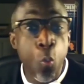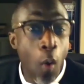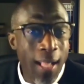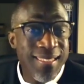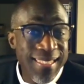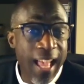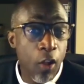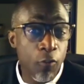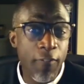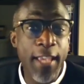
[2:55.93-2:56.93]
what
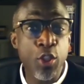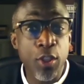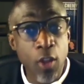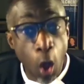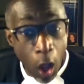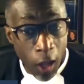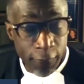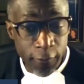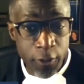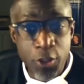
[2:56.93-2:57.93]
salvation
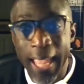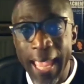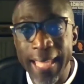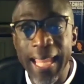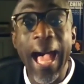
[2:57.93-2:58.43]
offers and